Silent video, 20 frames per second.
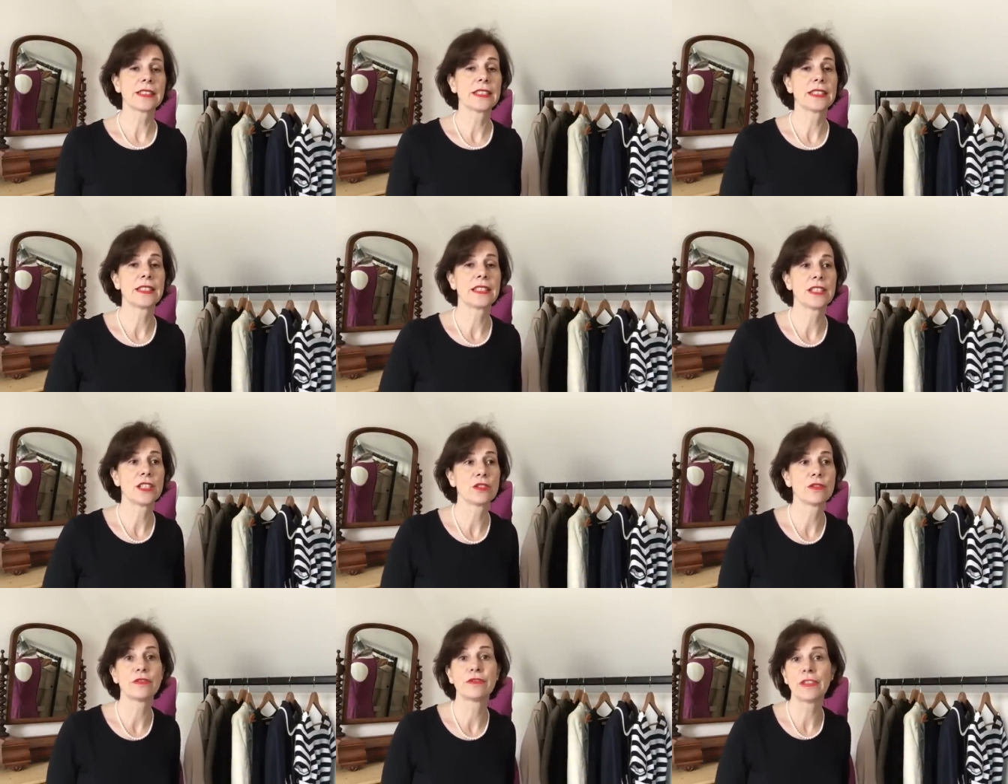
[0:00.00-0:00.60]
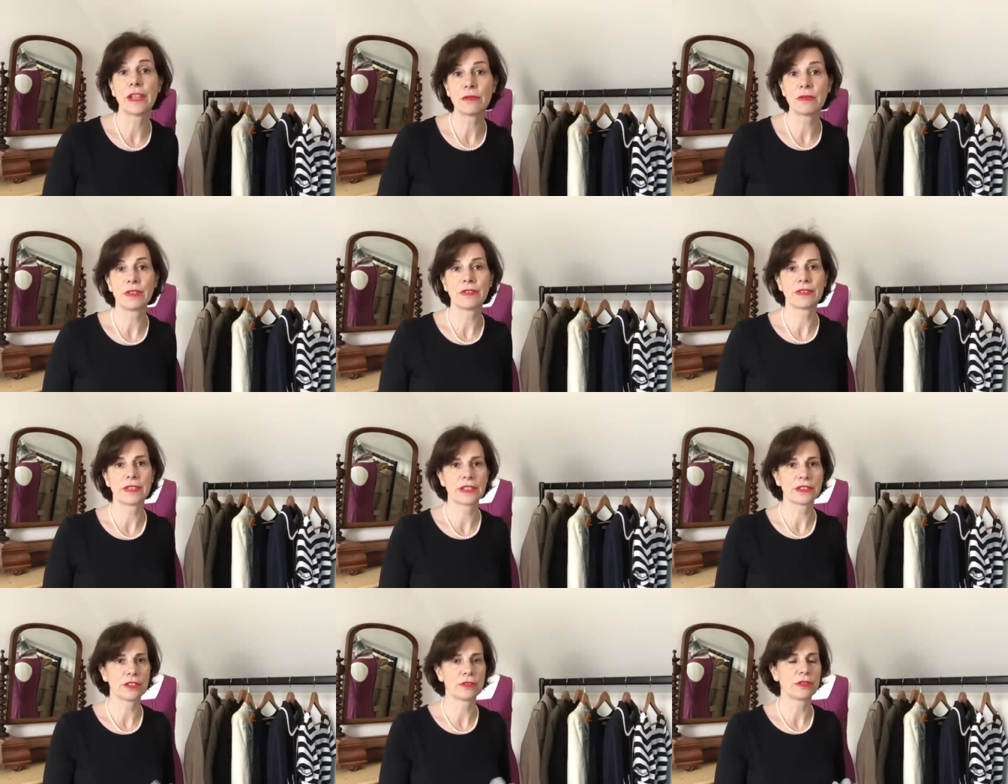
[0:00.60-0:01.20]
It is a very
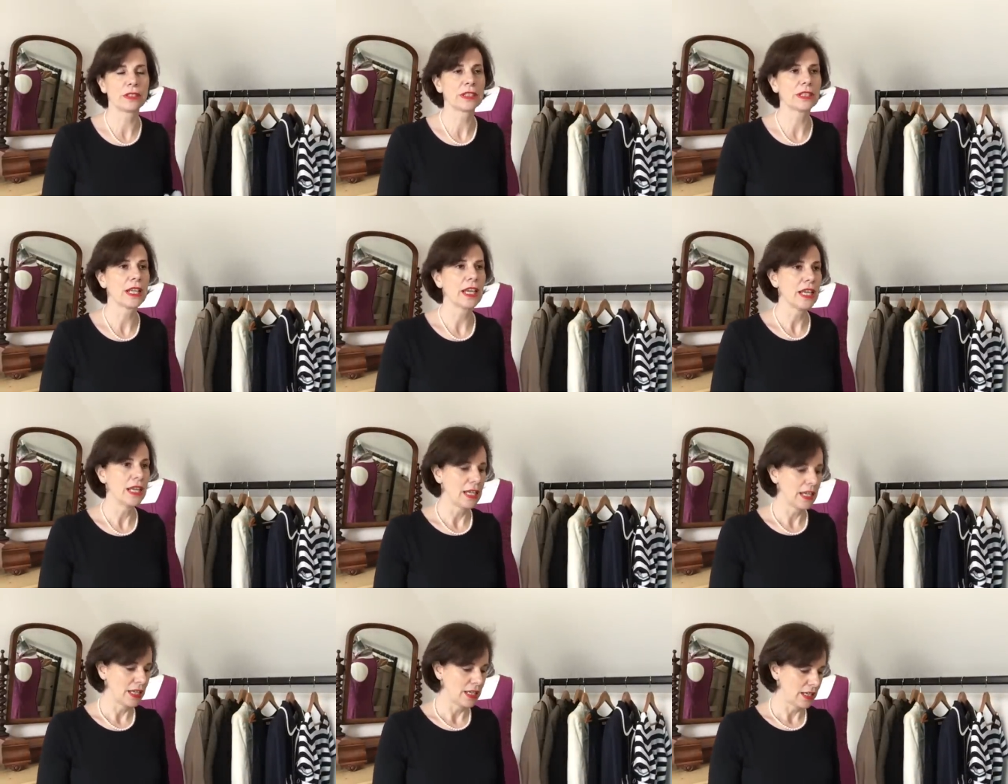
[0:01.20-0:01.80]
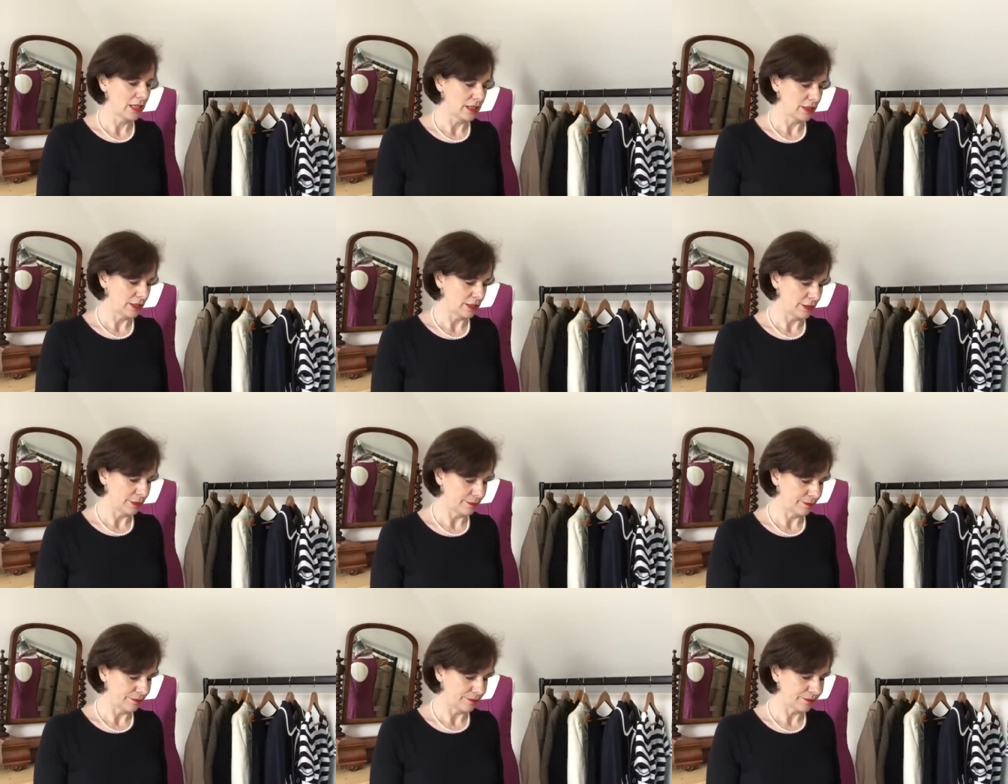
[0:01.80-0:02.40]
flattering
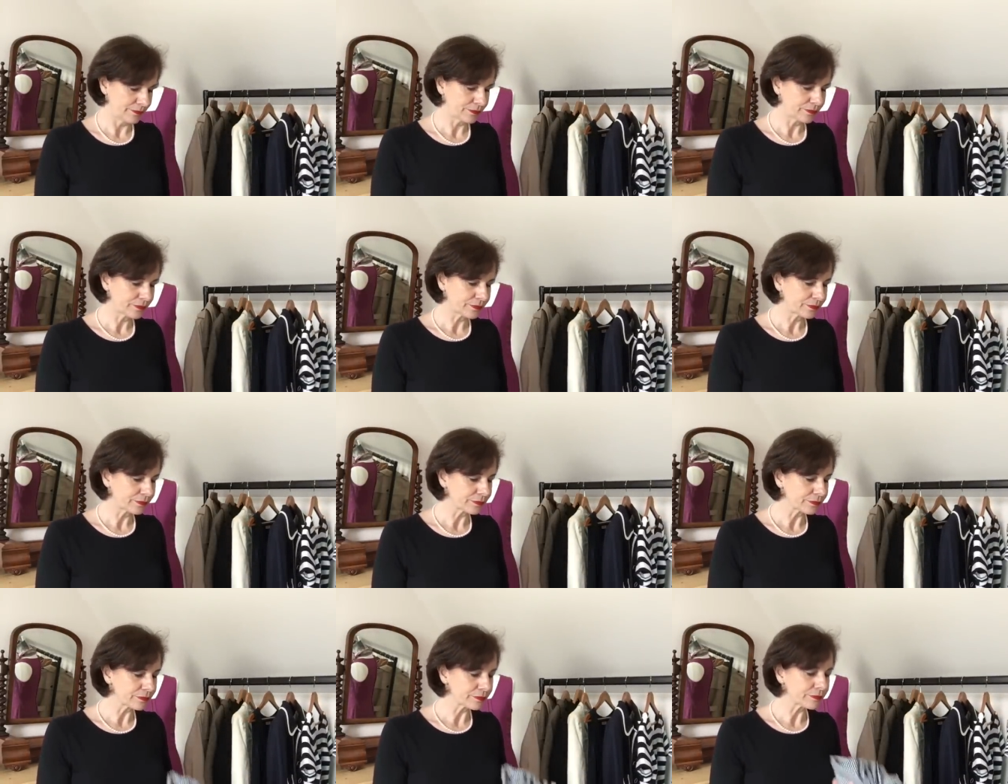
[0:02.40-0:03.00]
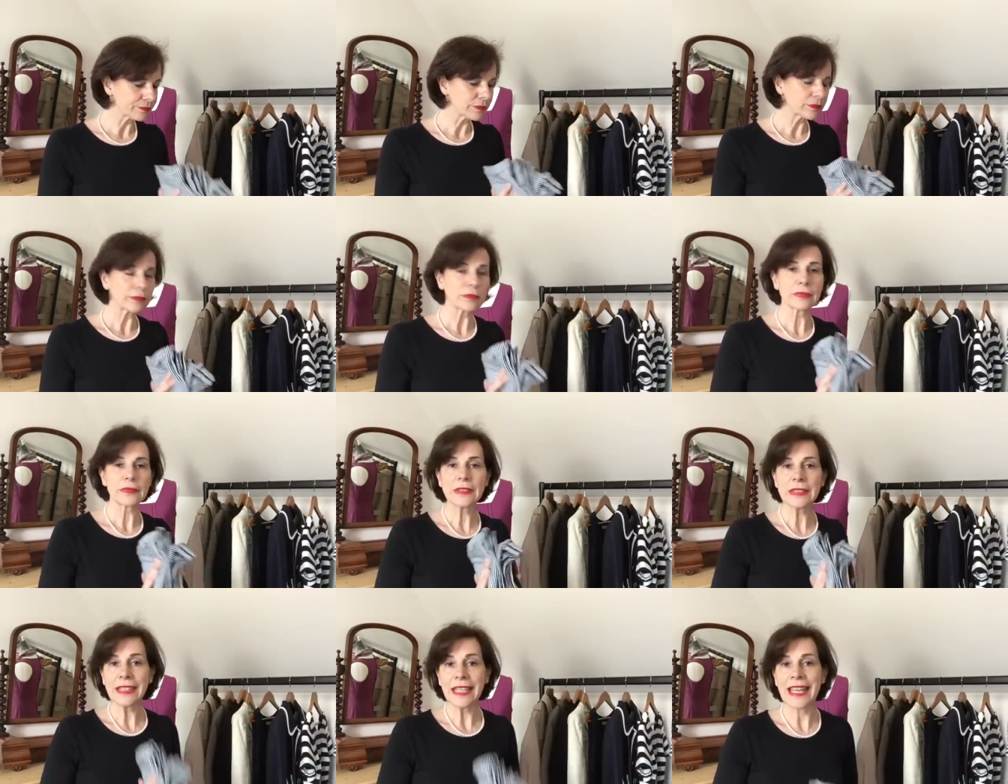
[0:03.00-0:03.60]
um,
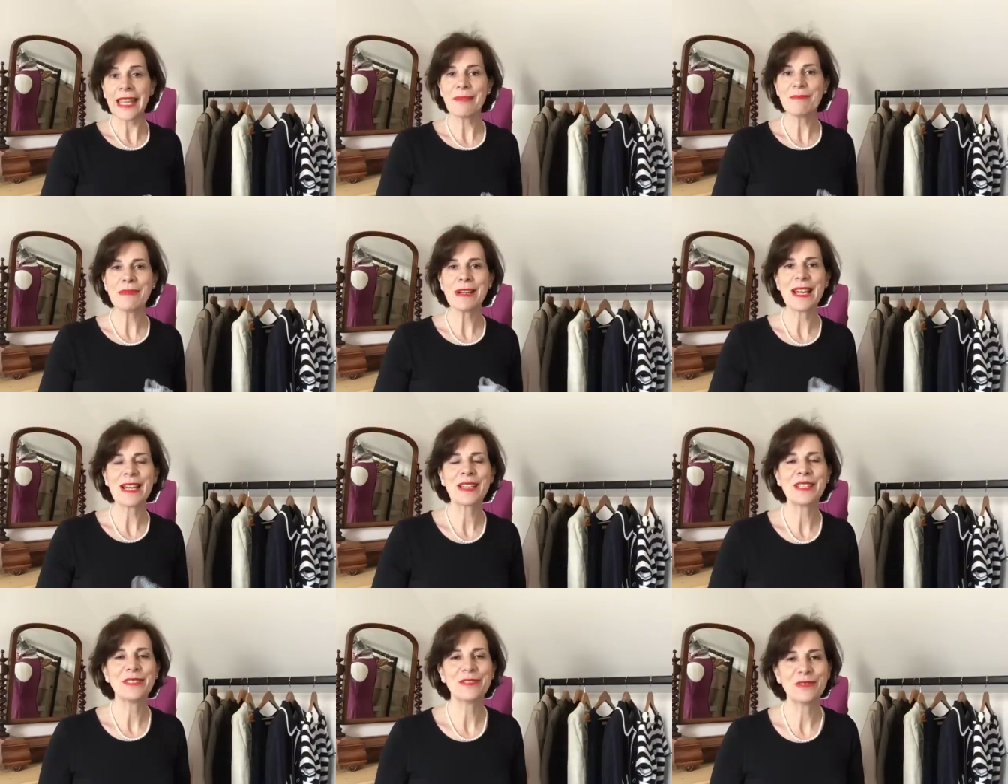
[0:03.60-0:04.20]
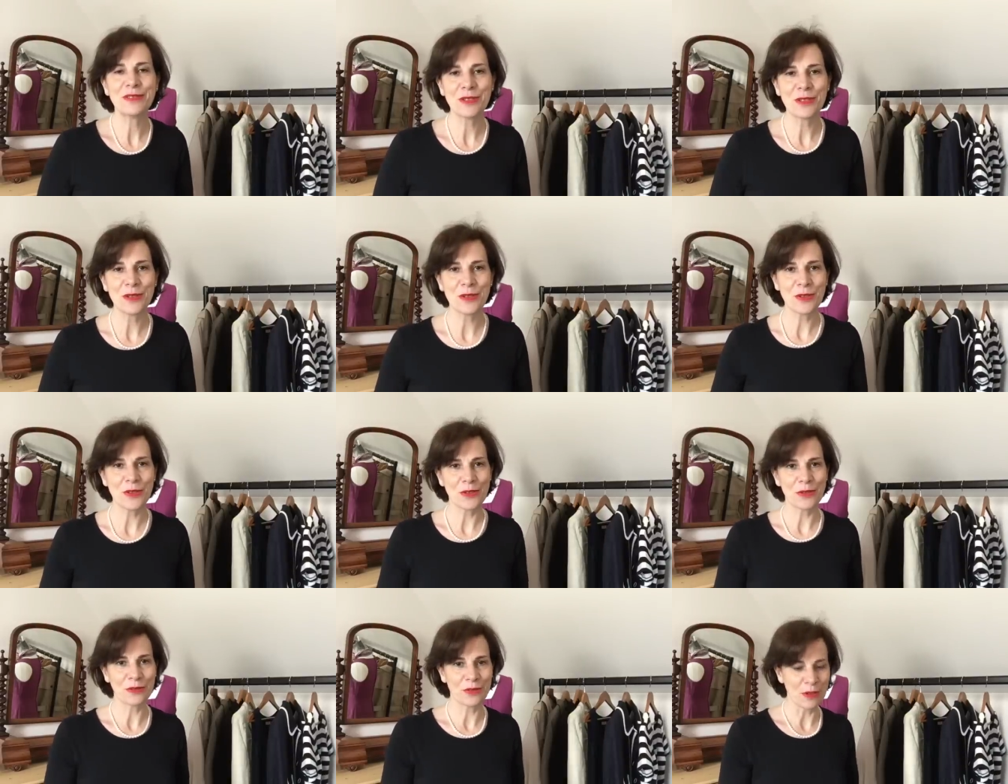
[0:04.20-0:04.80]
hemline
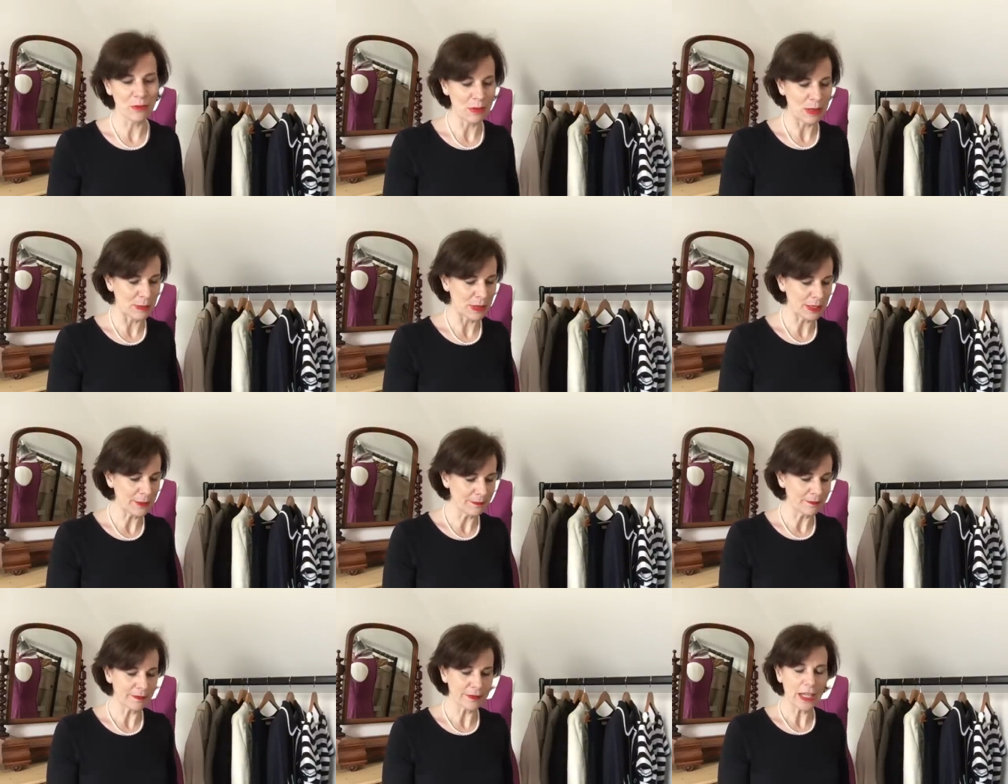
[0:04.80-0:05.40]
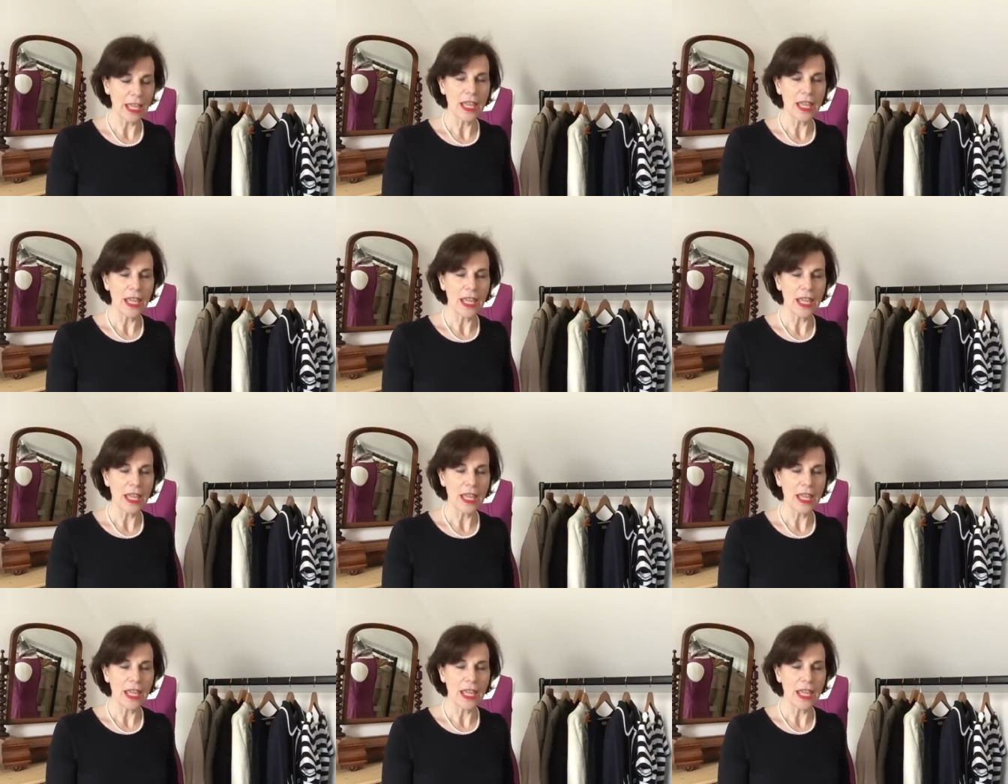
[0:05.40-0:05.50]
for, for women.